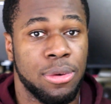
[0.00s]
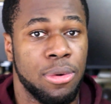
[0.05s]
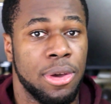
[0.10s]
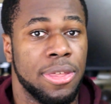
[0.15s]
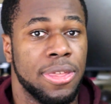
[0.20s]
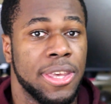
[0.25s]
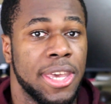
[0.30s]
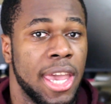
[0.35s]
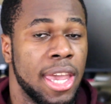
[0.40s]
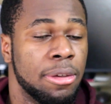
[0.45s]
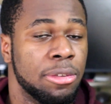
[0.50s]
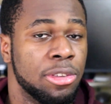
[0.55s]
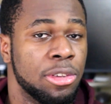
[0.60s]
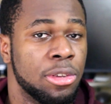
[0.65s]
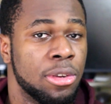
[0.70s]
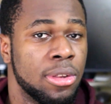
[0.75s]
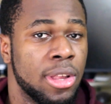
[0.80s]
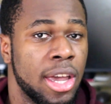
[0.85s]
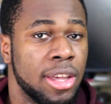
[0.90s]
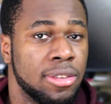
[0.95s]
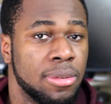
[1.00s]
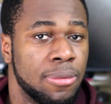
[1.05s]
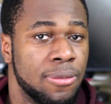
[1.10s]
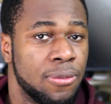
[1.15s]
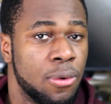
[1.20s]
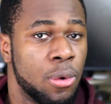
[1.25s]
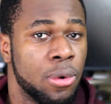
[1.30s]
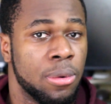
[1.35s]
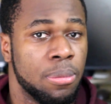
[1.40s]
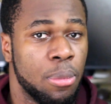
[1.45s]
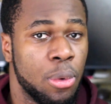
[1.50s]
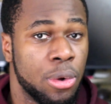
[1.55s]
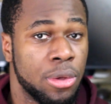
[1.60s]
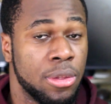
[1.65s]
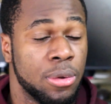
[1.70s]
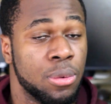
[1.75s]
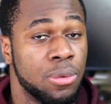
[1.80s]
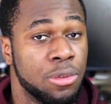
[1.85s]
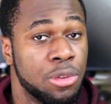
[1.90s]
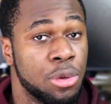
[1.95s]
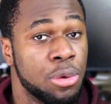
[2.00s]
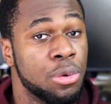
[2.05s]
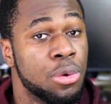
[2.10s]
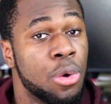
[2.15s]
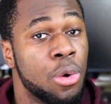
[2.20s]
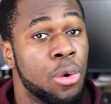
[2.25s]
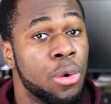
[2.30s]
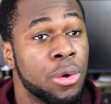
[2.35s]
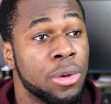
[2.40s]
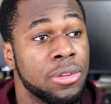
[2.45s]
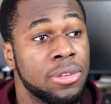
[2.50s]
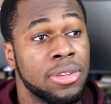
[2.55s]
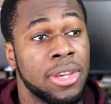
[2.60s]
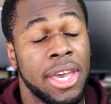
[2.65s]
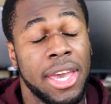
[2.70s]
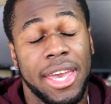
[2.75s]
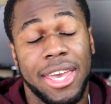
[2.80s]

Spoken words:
with games utilizing more than 2 cores,